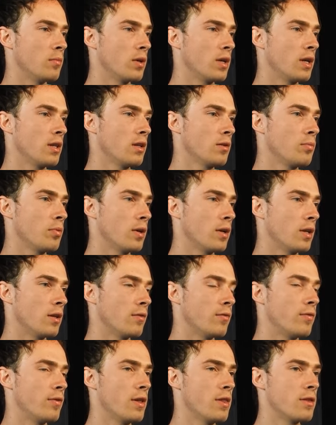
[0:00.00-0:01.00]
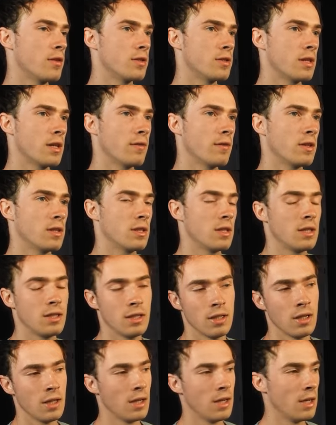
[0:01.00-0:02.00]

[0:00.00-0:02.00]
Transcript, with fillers: We're either playing the fifth or seventh seed